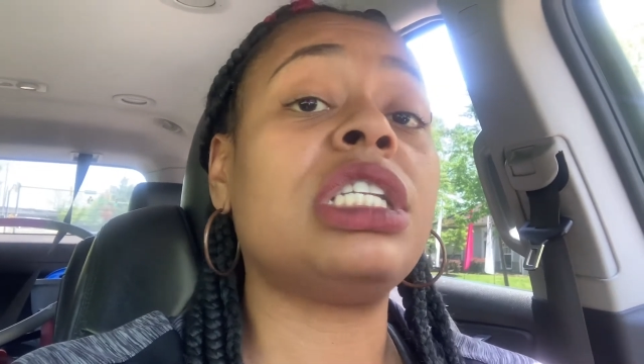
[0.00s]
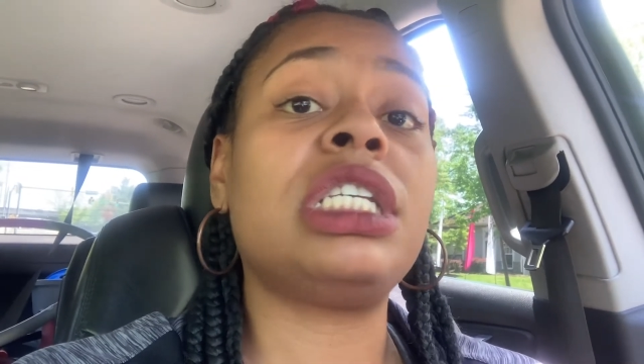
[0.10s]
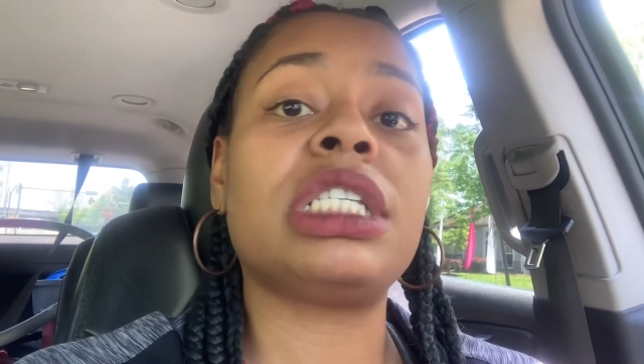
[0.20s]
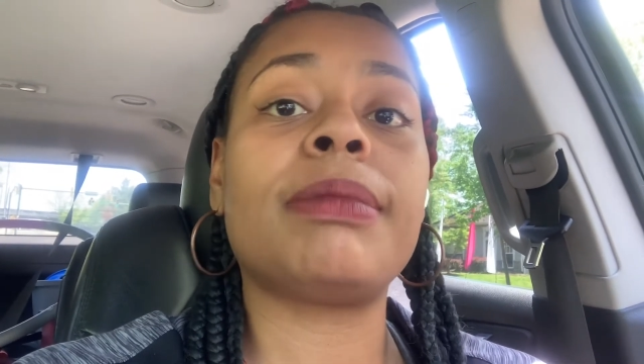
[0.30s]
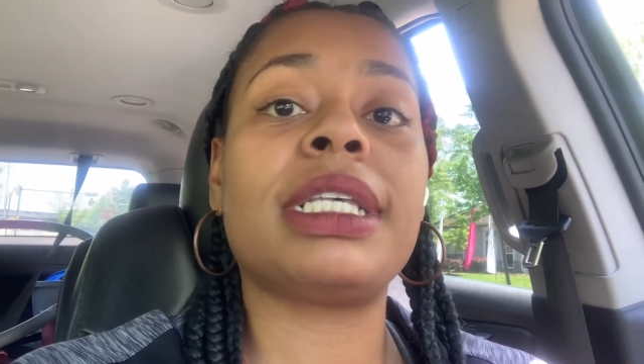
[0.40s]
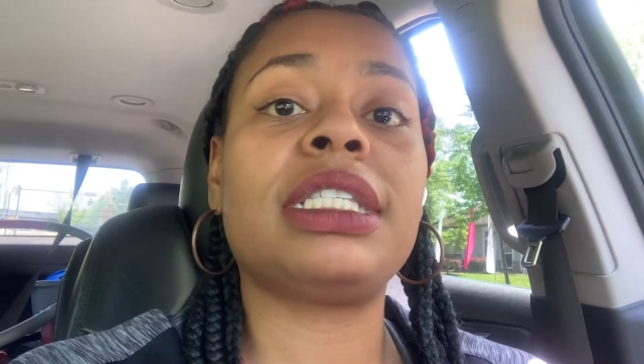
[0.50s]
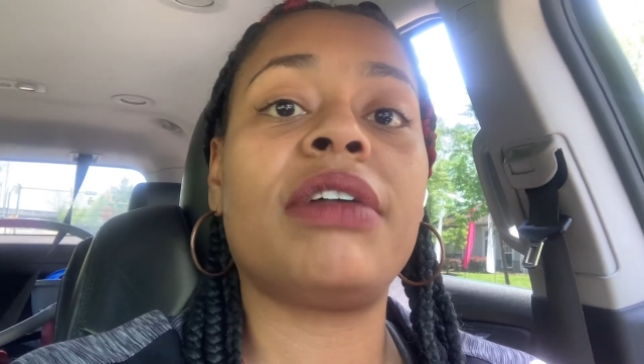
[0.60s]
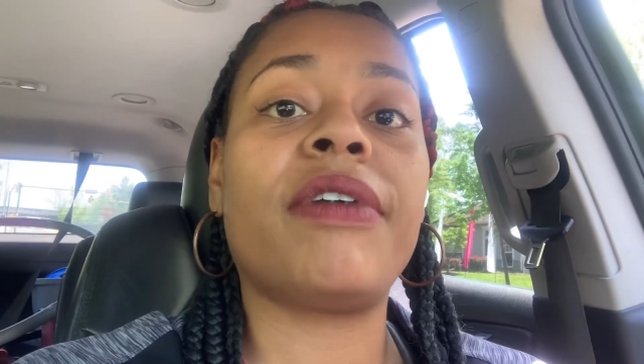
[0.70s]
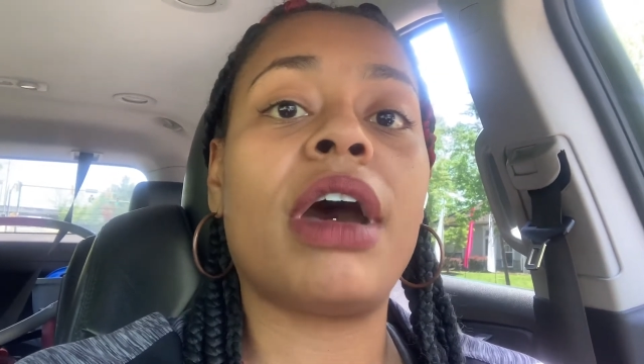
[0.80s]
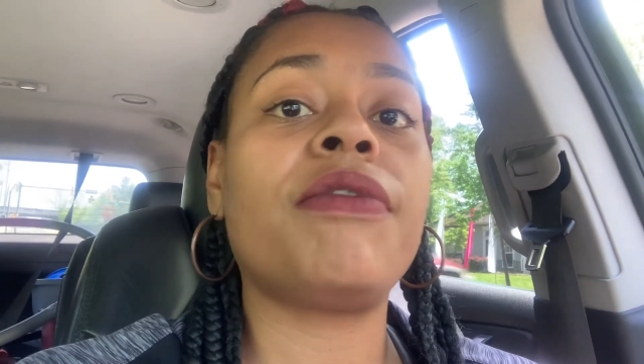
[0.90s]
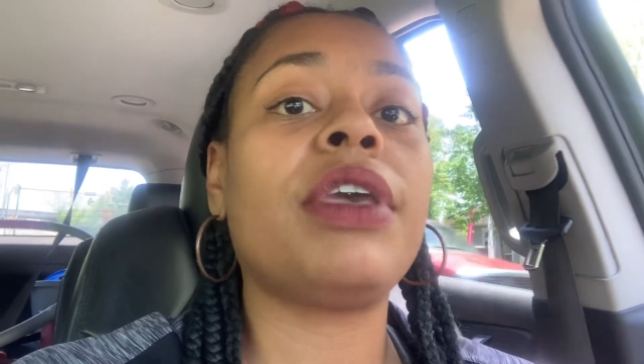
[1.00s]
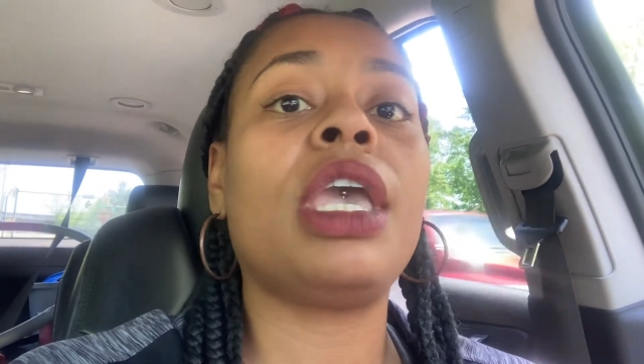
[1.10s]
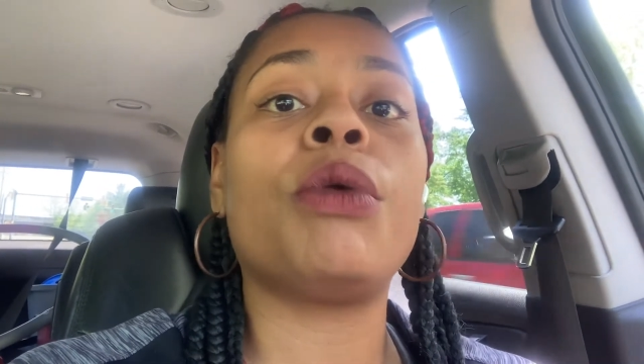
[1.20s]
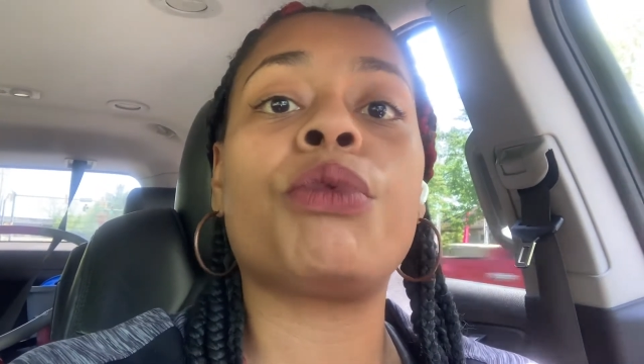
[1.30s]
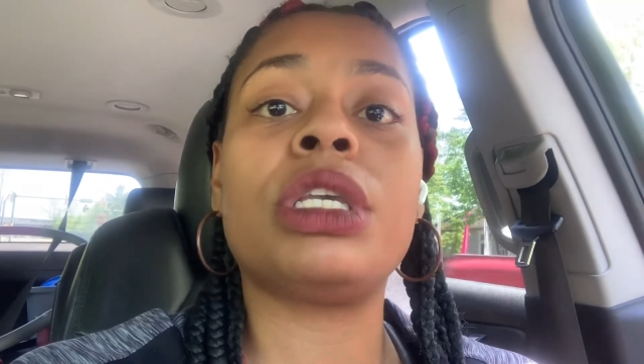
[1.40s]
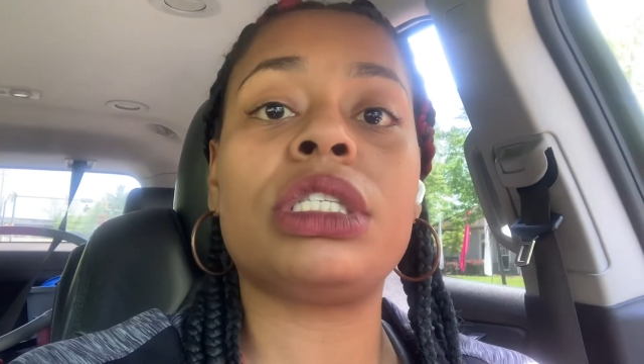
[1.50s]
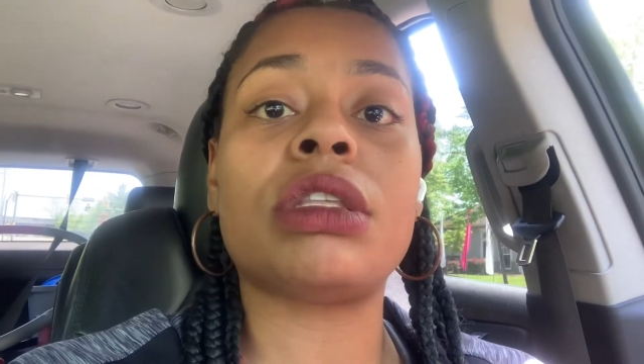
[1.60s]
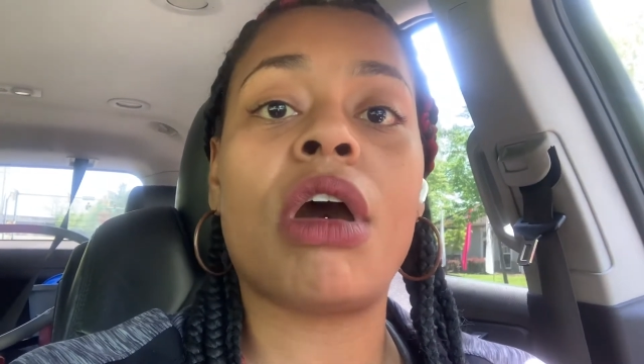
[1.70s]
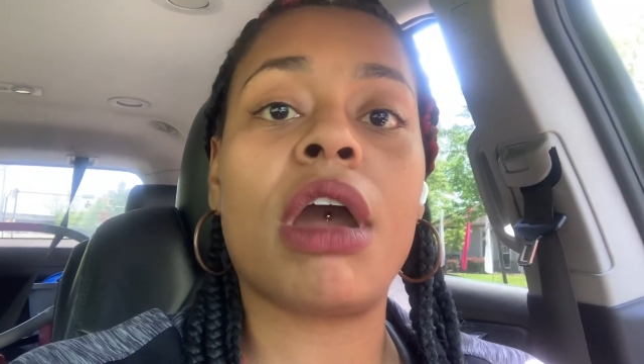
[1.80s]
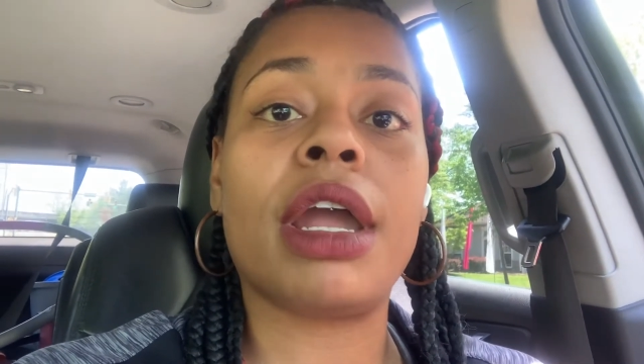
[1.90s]
dust myself off and
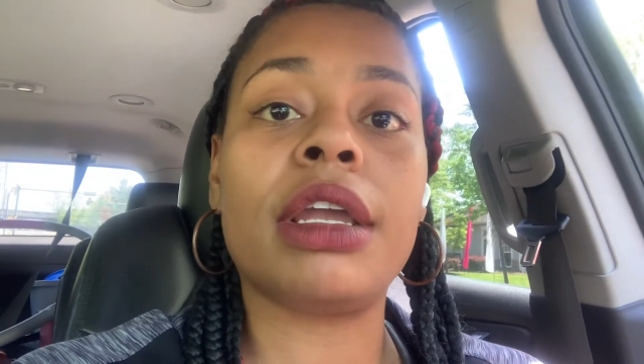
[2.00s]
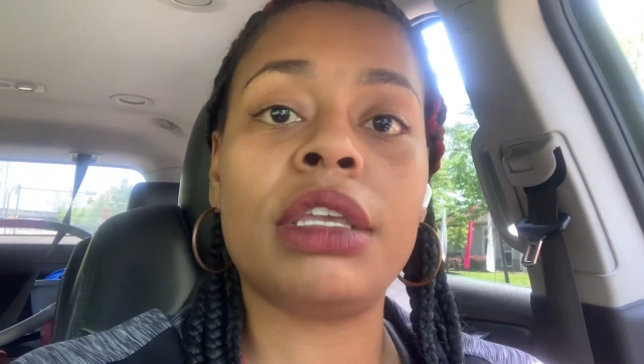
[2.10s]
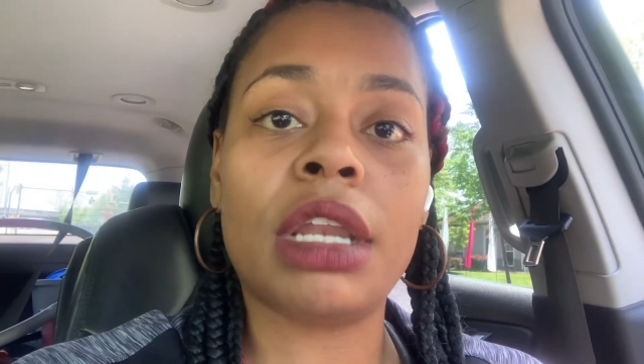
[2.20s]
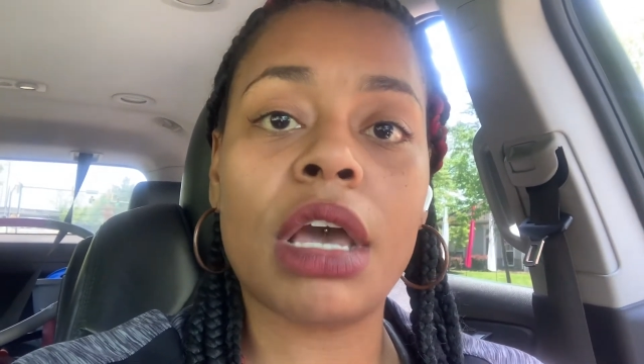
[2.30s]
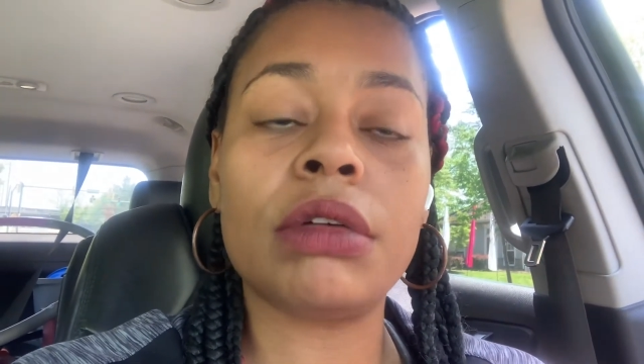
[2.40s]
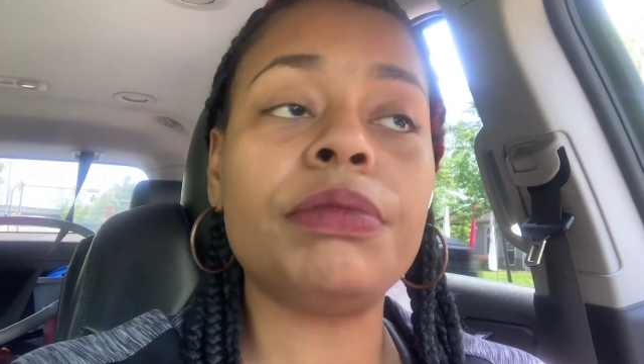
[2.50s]
restart, you know?